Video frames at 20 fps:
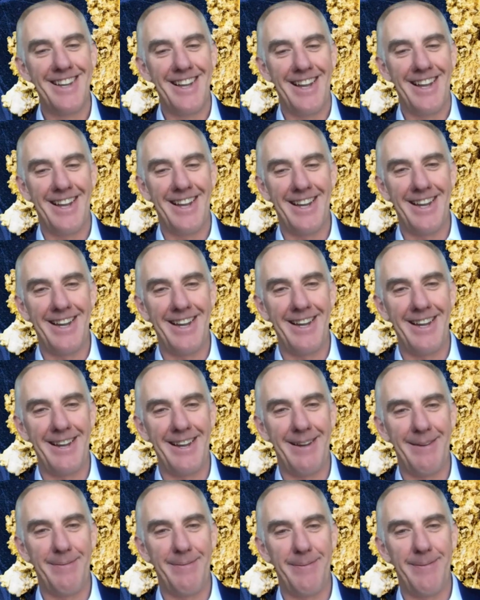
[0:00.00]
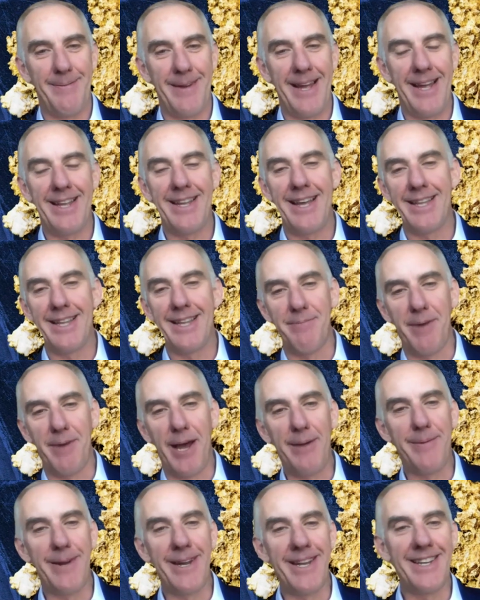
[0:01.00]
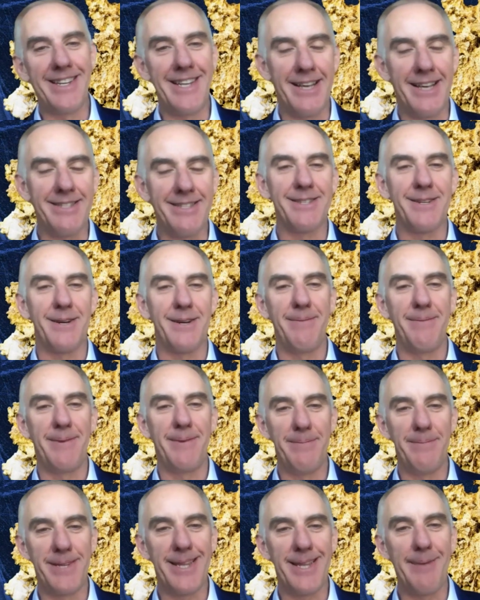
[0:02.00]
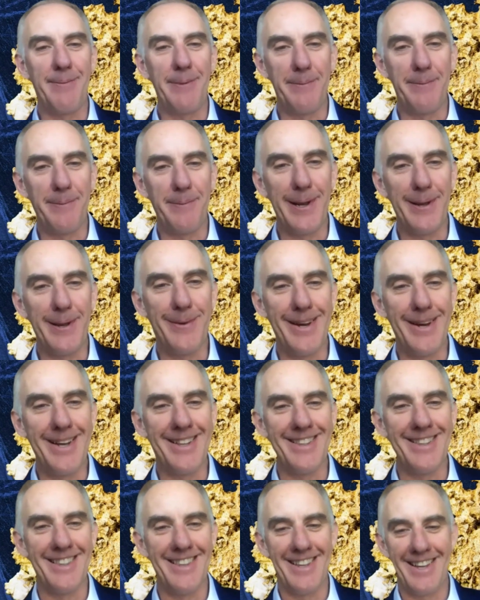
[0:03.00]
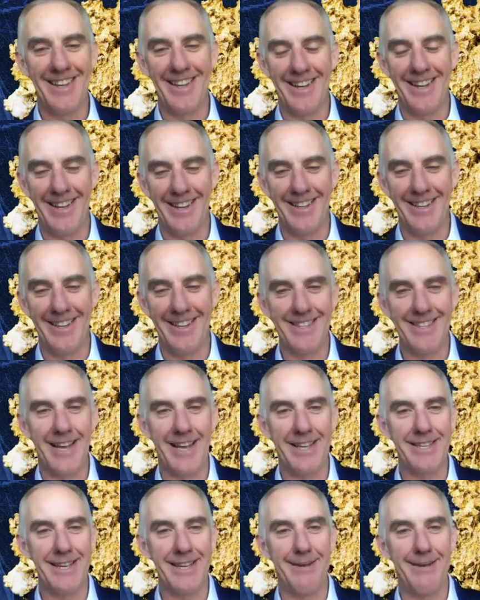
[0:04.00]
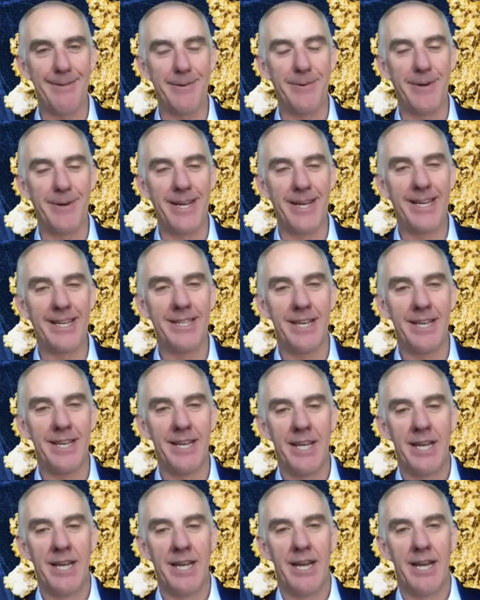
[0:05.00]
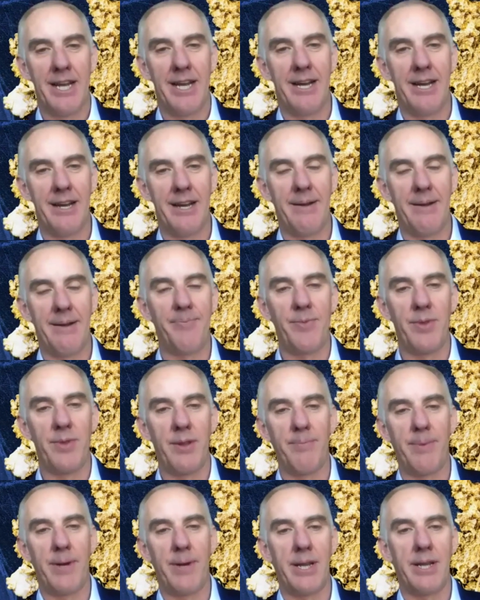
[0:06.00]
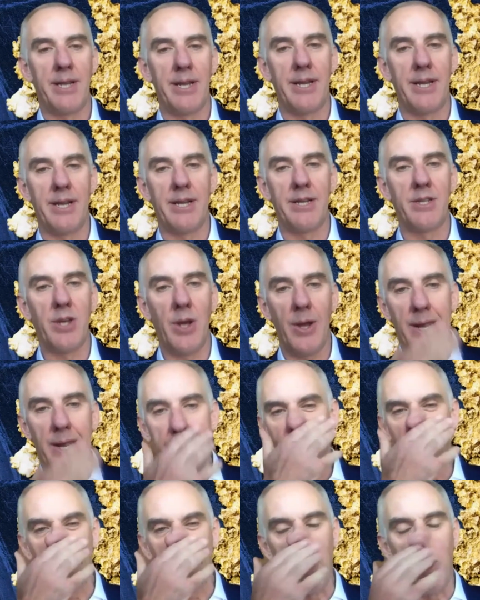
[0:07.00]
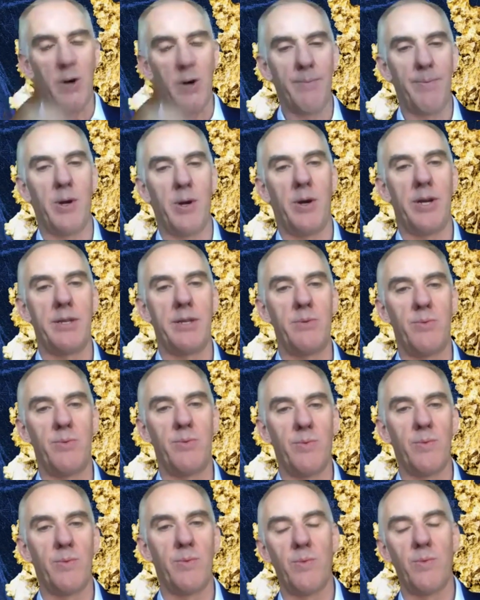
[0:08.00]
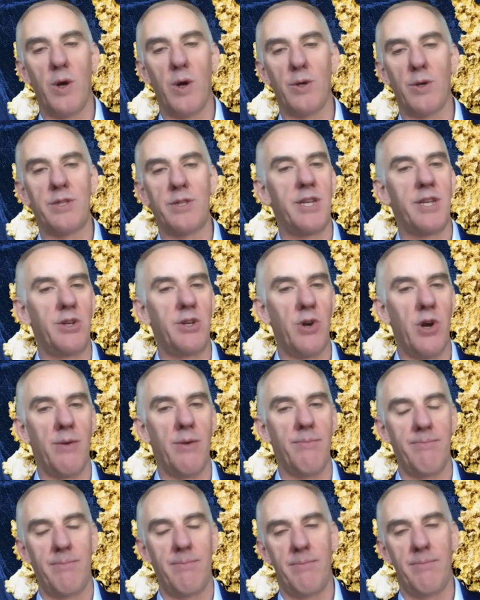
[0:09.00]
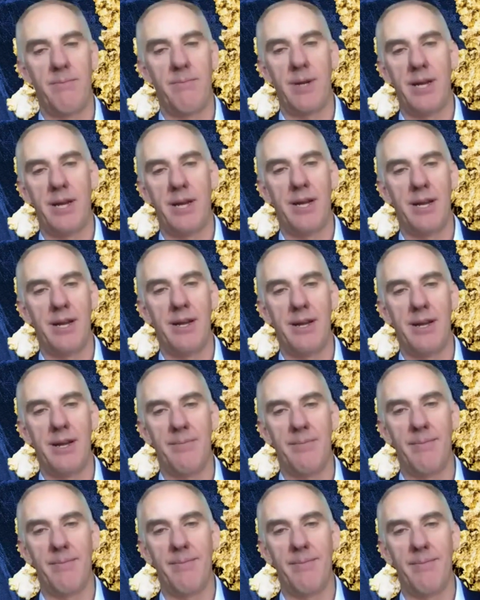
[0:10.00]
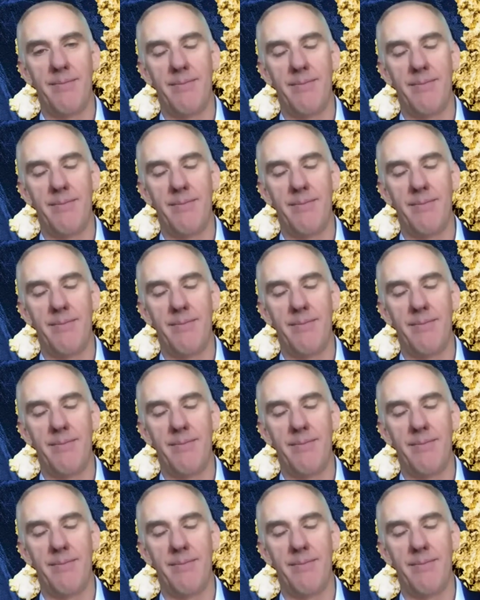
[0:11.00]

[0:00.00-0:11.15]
At the moment, it doesn't. I'm sleeping pretty well these last couple of weeks. But certainly if the gold price was to drop to